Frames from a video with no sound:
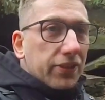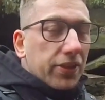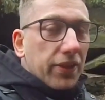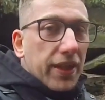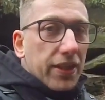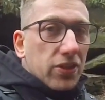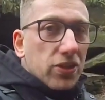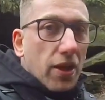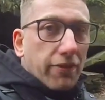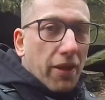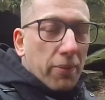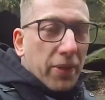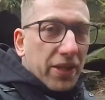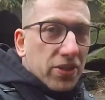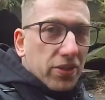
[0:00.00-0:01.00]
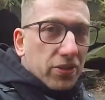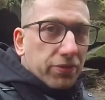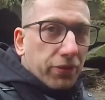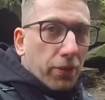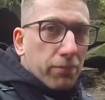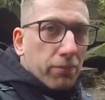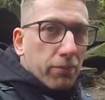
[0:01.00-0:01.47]
so then there's no vibrations
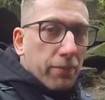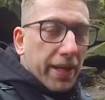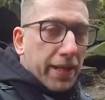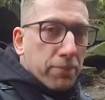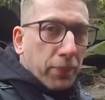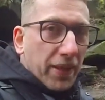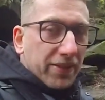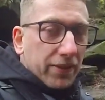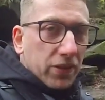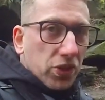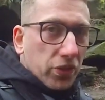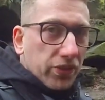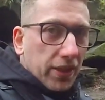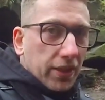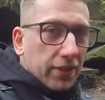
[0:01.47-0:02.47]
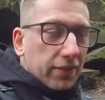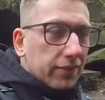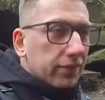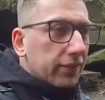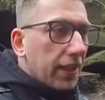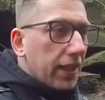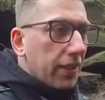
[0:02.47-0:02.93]
from me pressing the shutter,
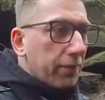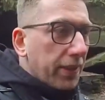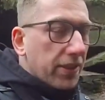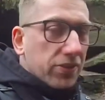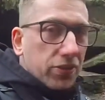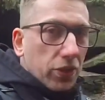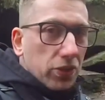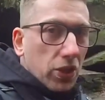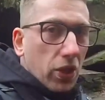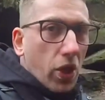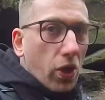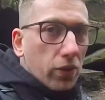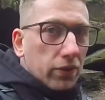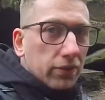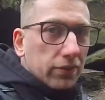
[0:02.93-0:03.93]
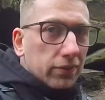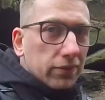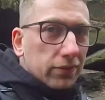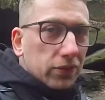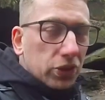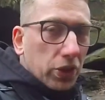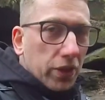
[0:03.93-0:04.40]
because it's such a long
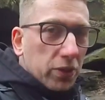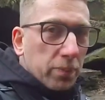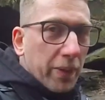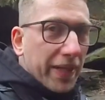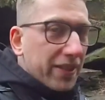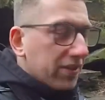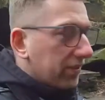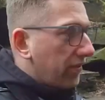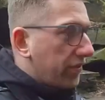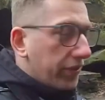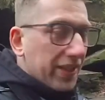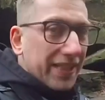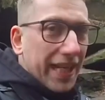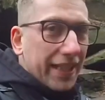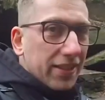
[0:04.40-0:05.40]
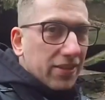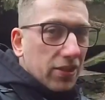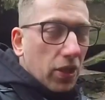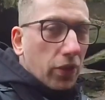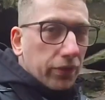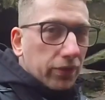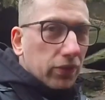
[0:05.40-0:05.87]
shutter speed. 3 seconds
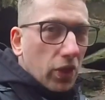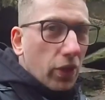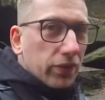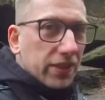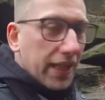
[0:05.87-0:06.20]
is a long